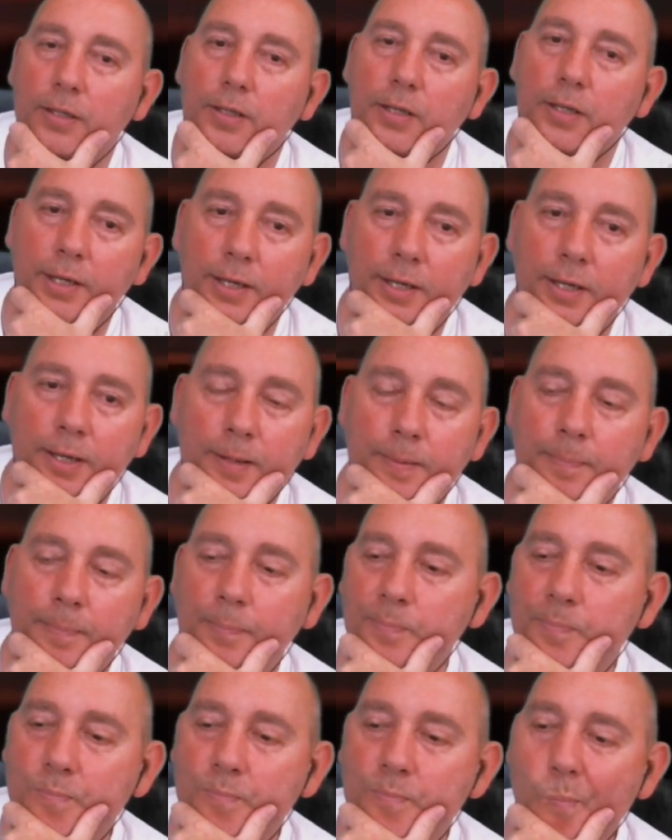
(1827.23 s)
Are
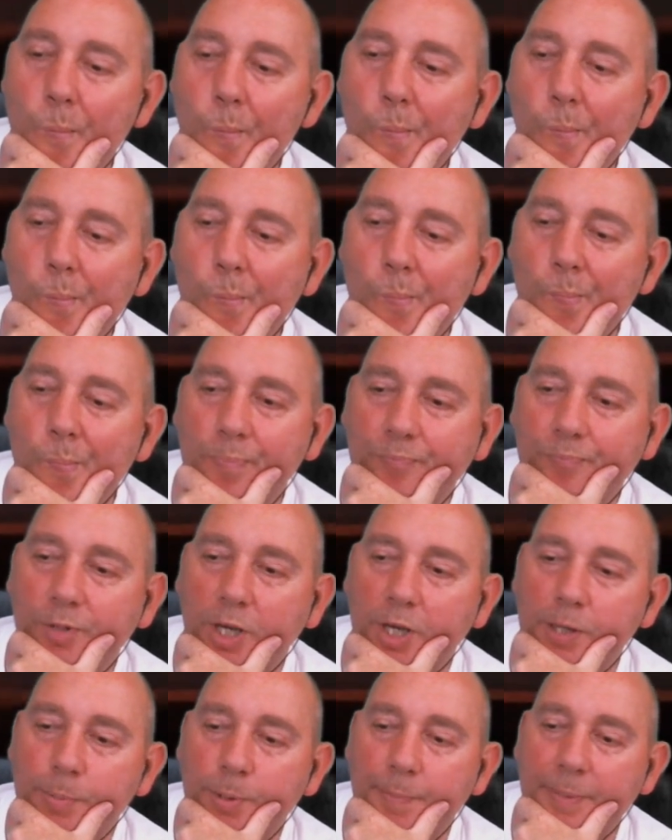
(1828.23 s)

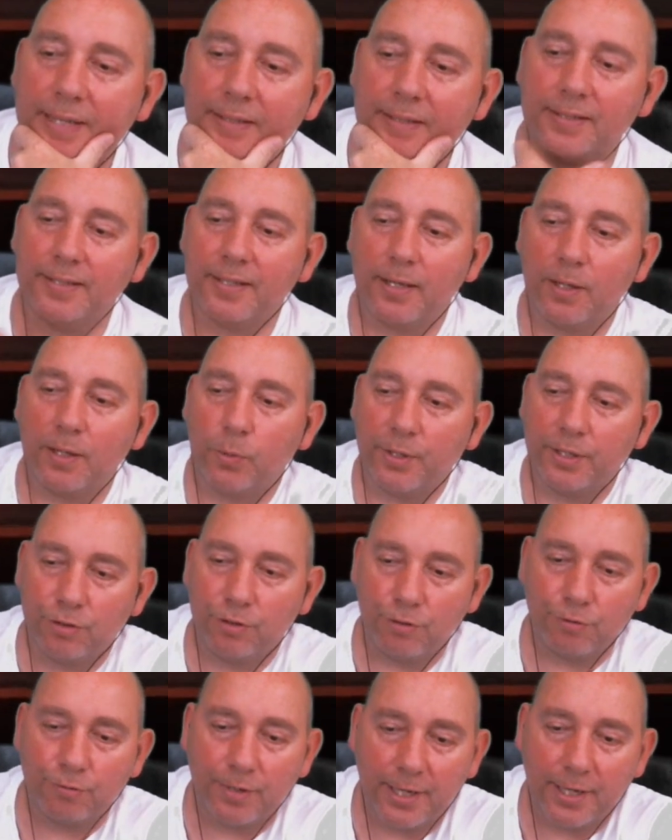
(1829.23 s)
you prepared to take
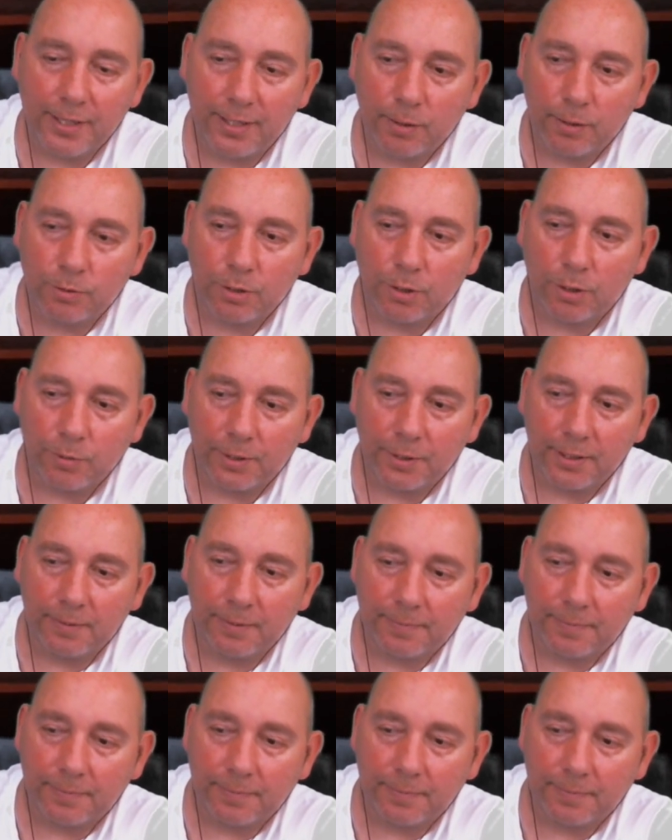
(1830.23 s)
questions right now, Tony?